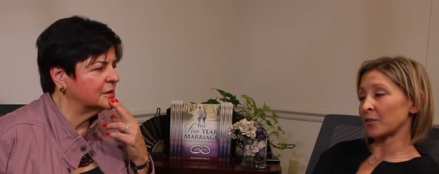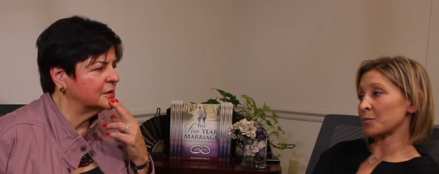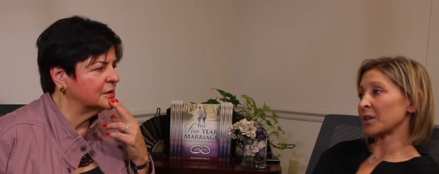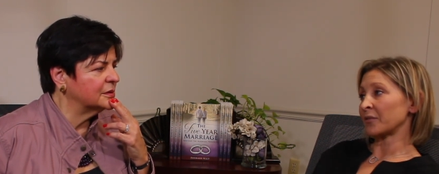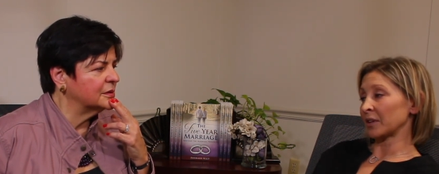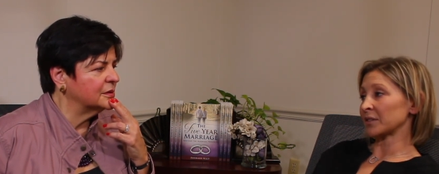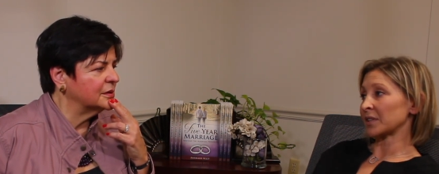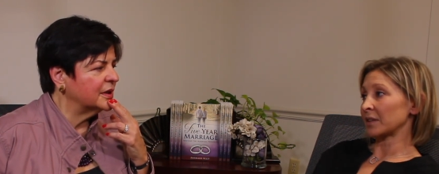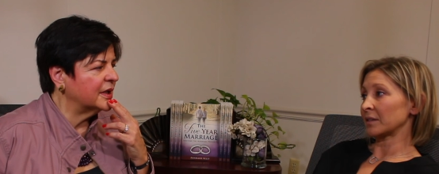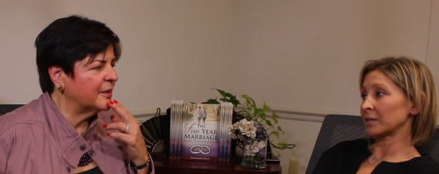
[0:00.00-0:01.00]
Speaker 1: everybody
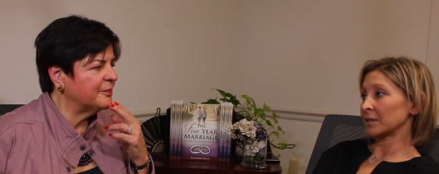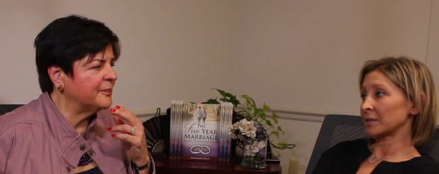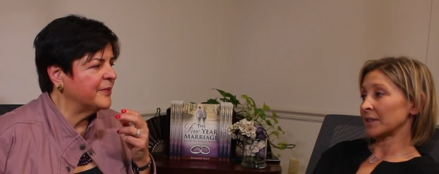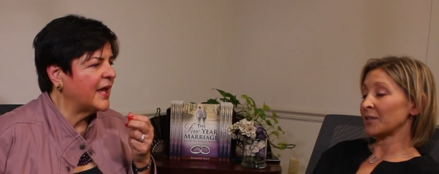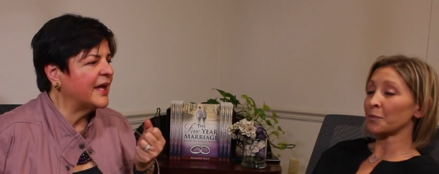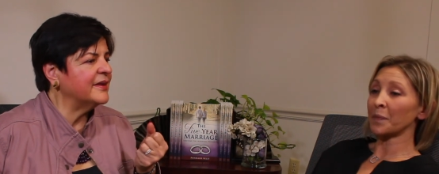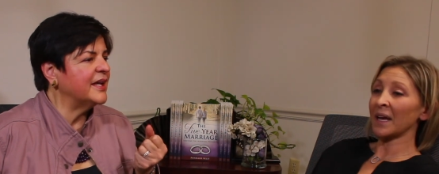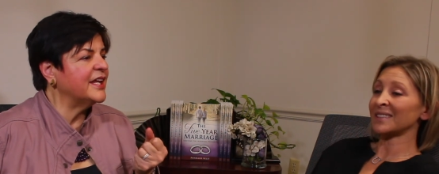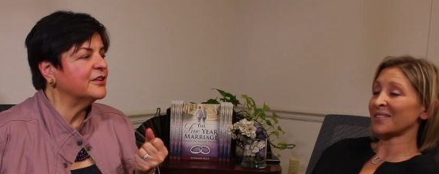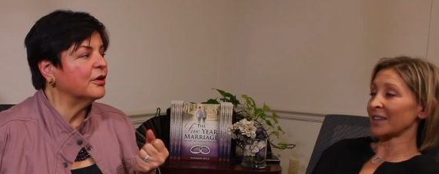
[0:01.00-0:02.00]
feels it.
Speaker 2: Yep. Even your and
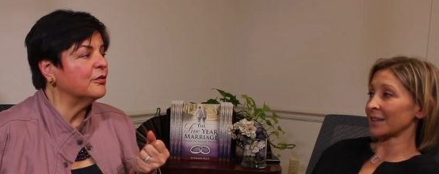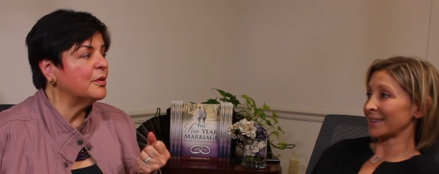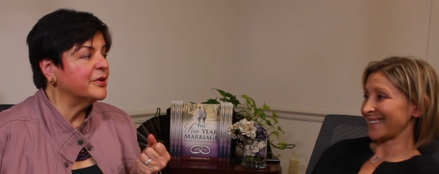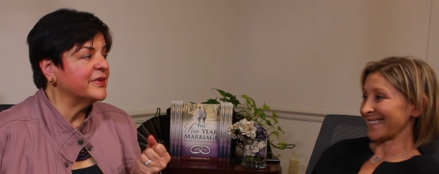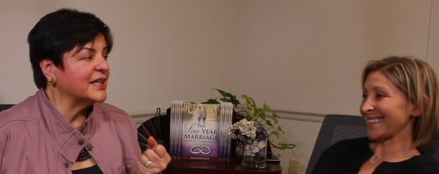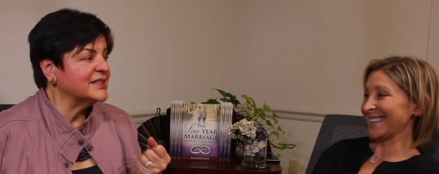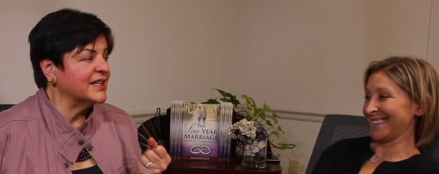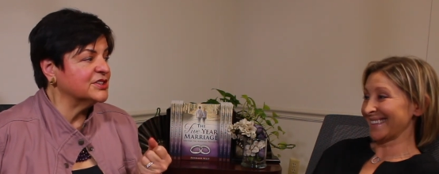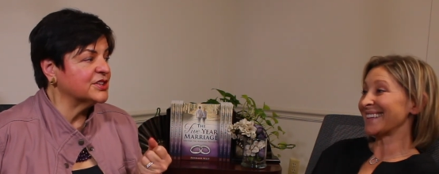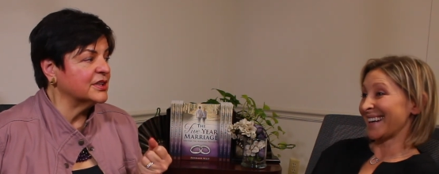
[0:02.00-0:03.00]
then they grow it. up with that
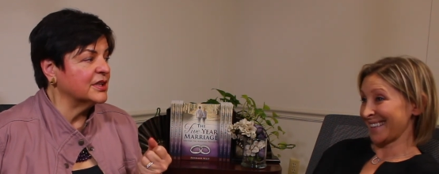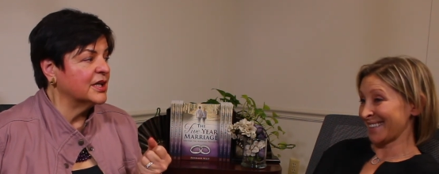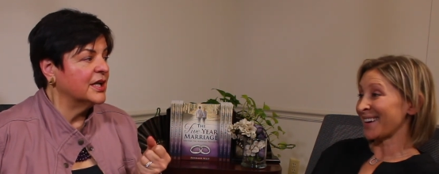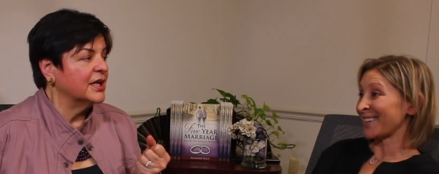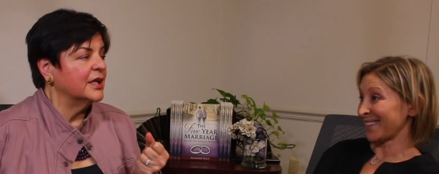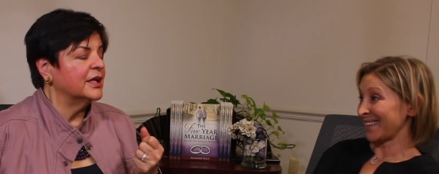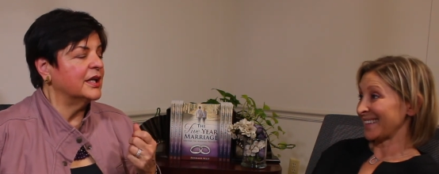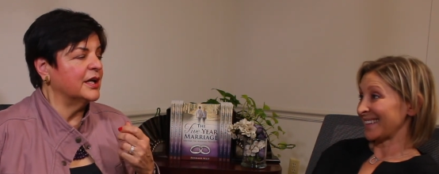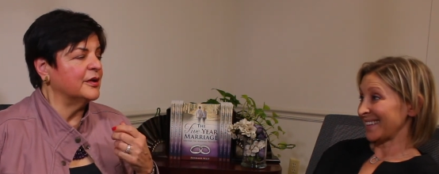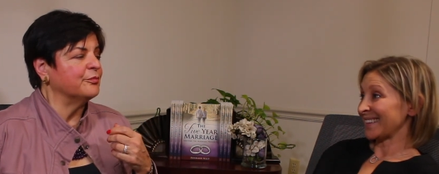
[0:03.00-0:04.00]
tension. I know.
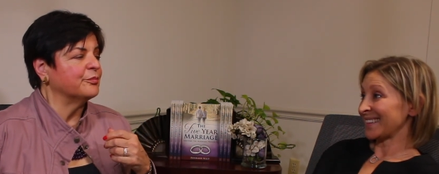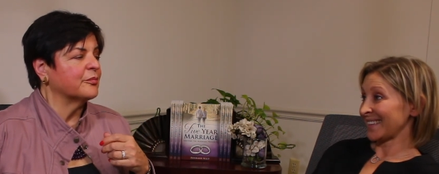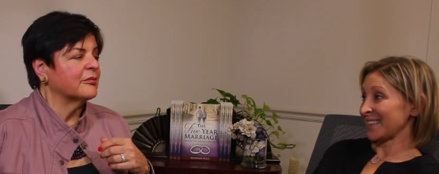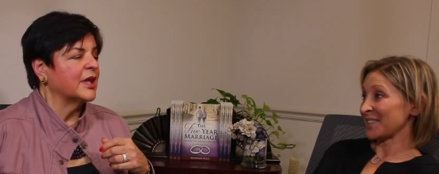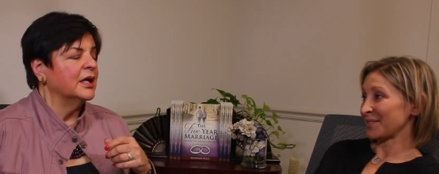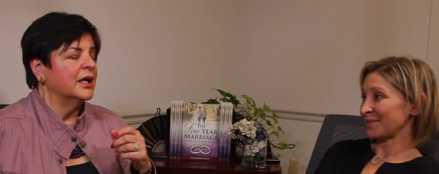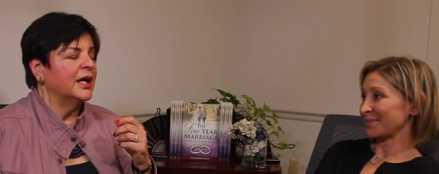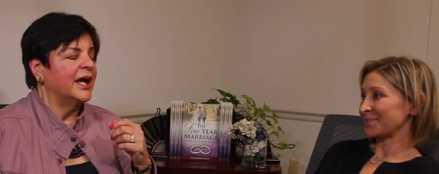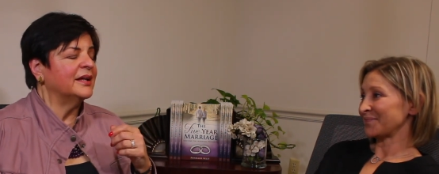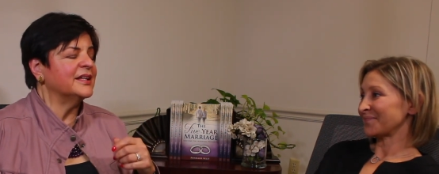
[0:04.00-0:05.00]
Yeah.
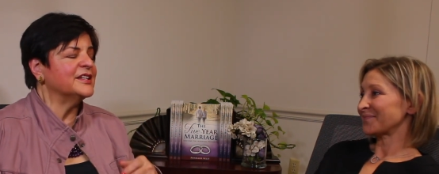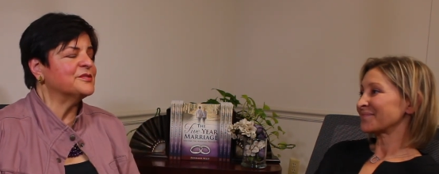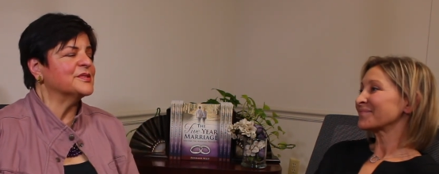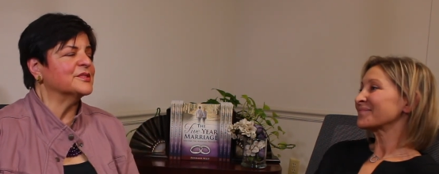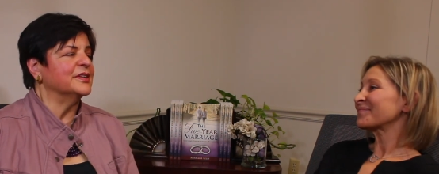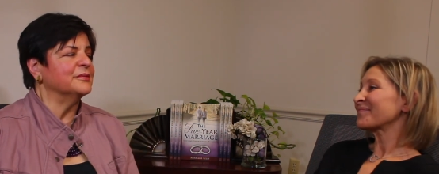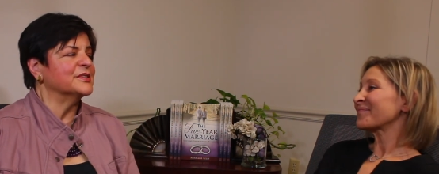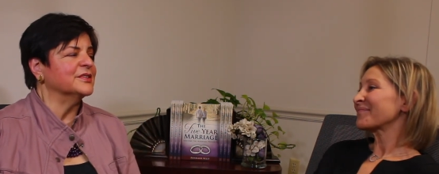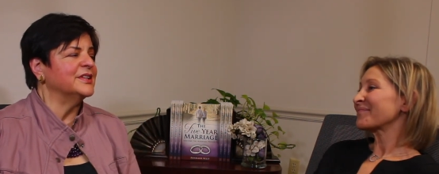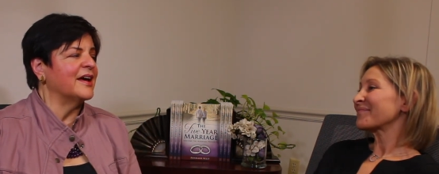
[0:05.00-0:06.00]
Allie, Ellie, this was good. It
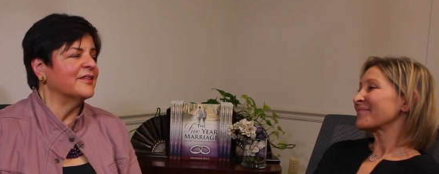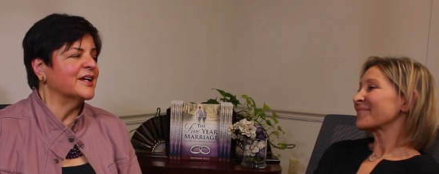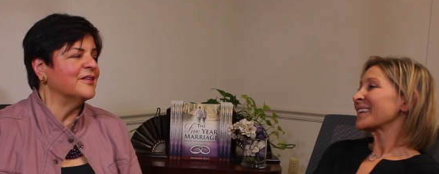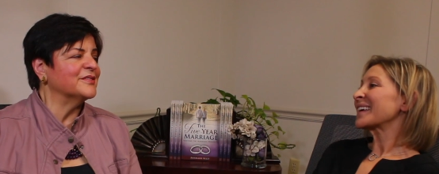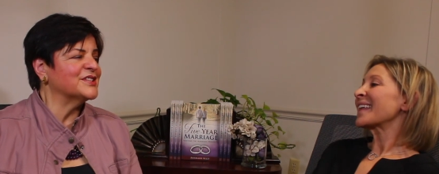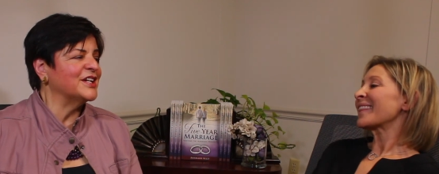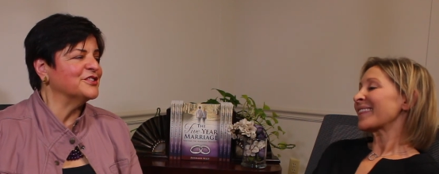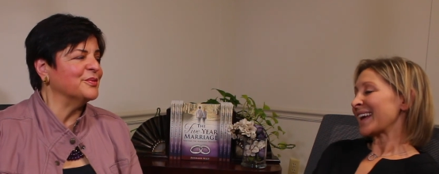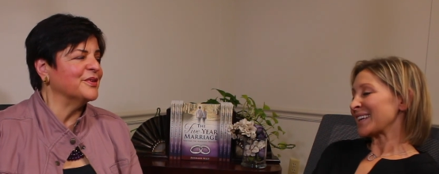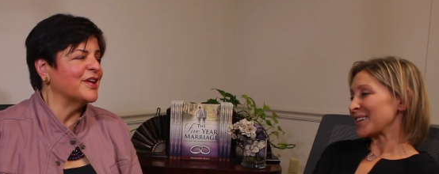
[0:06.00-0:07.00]
was good to have the
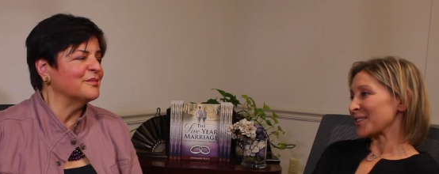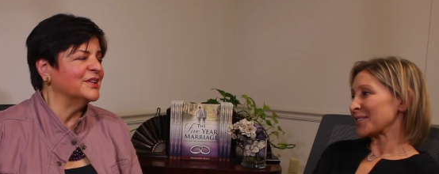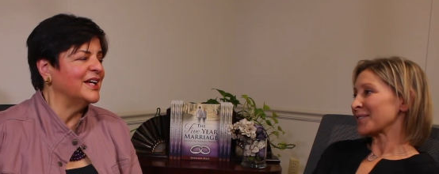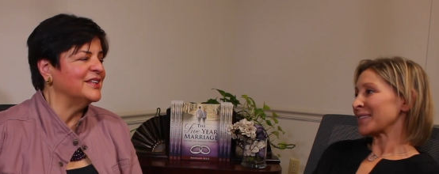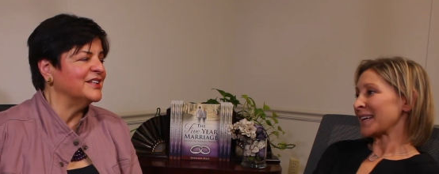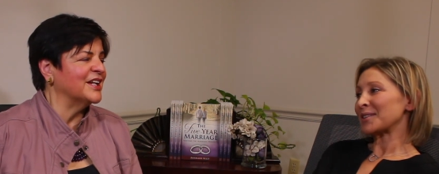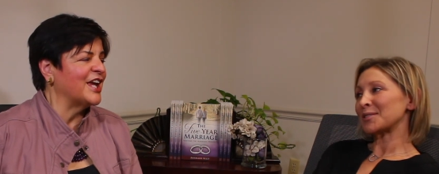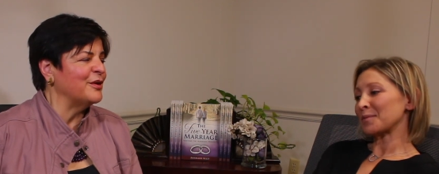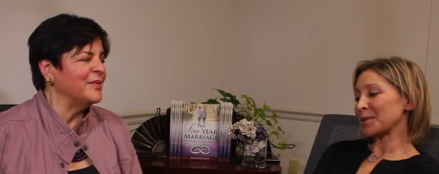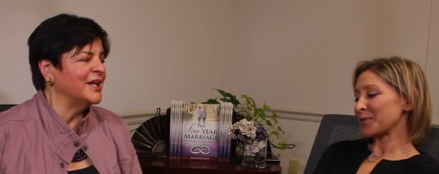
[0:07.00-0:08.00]
conversation Thank with you. you. I'm glad Thank that you,
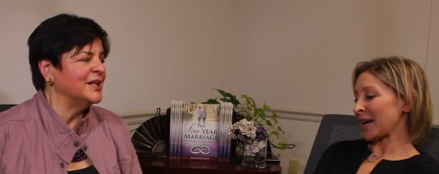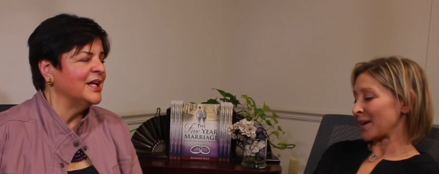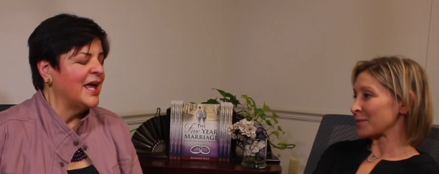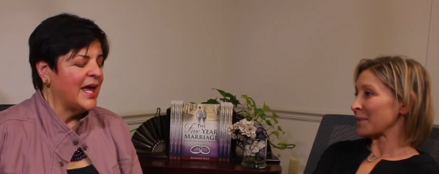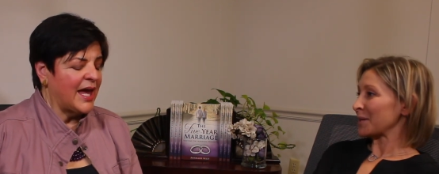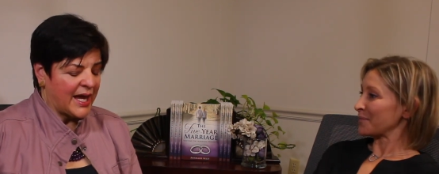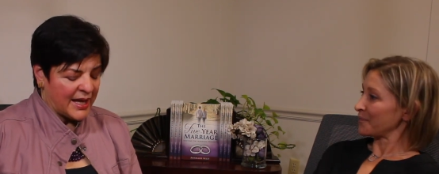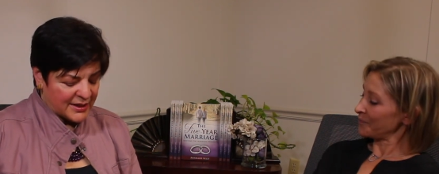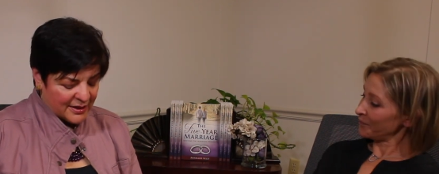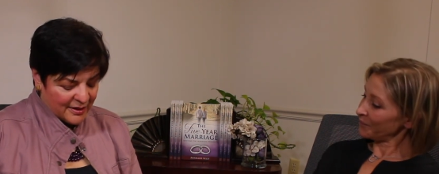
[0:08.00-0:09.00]
you came so much in, for having me.
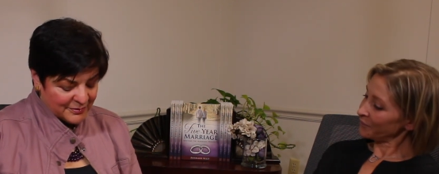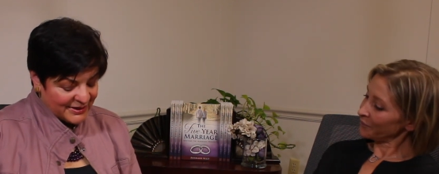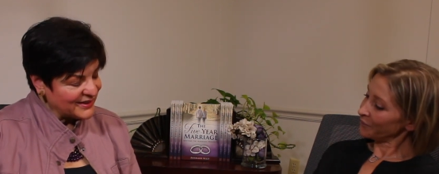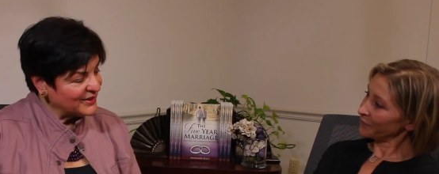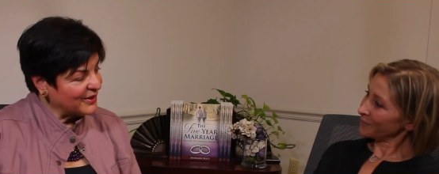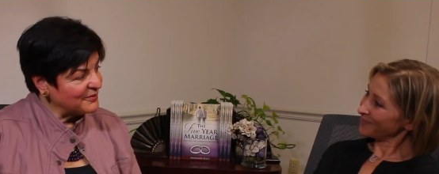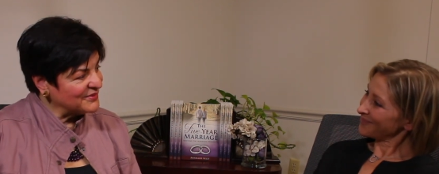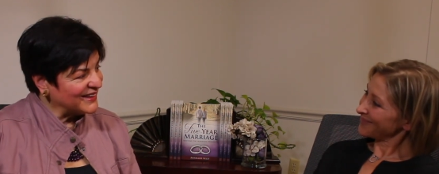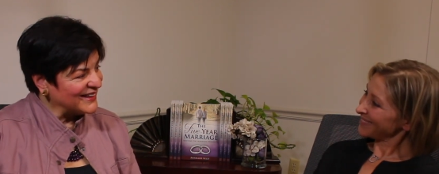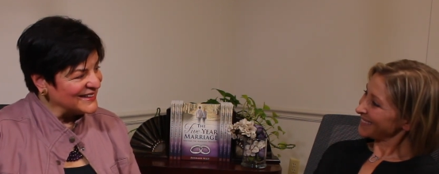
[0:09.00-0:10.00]
And I'm glad that, I'm
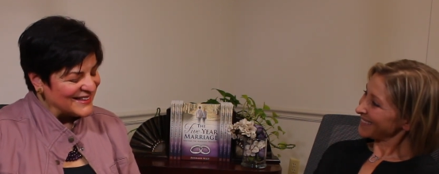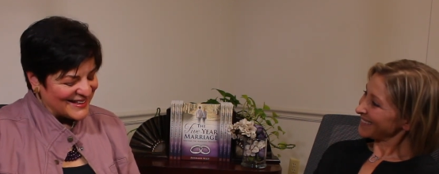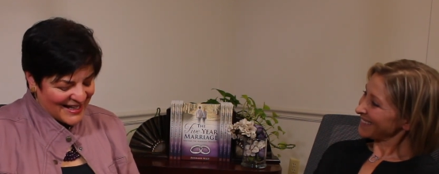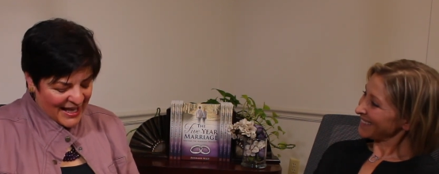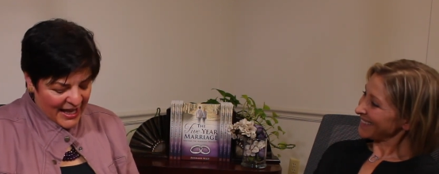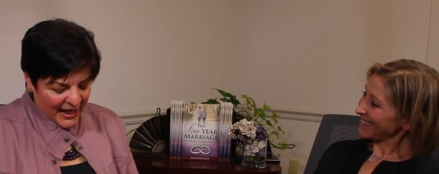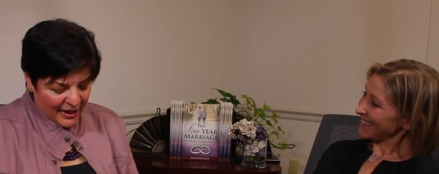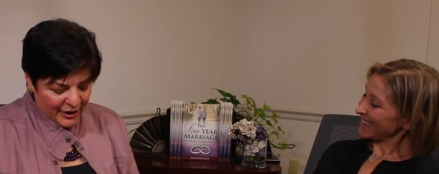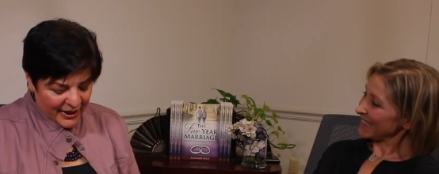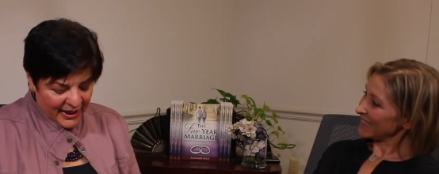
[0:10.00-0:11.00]
glad I did.
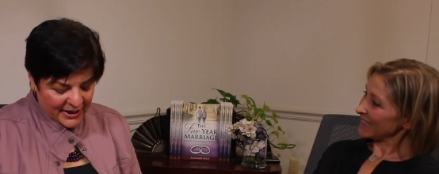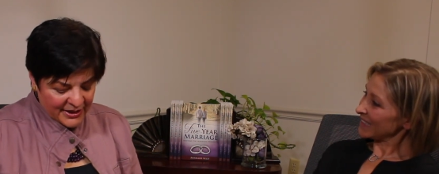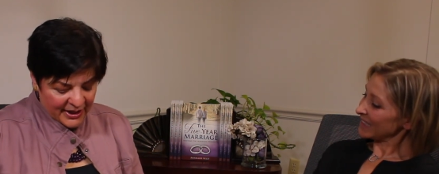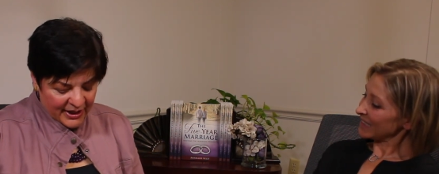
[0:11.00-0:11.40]
And